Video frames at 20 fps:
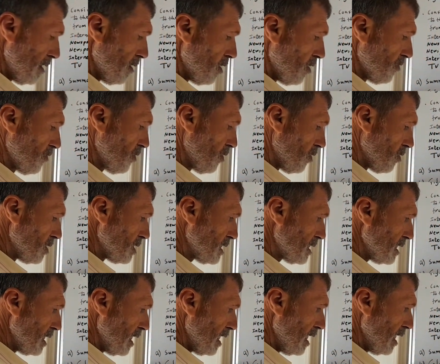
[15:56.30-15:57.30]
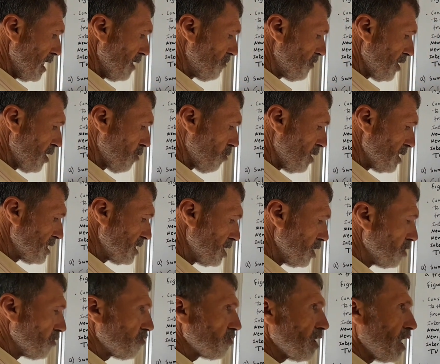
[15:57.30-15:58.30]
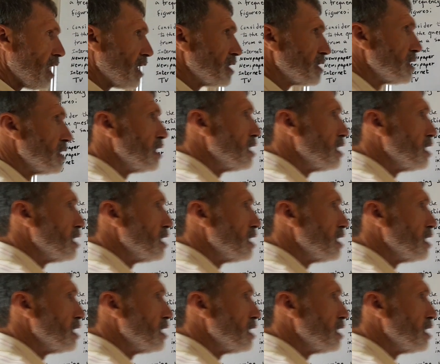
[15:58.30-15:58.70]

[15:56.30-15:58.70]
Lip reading: of course, a frequency of 9.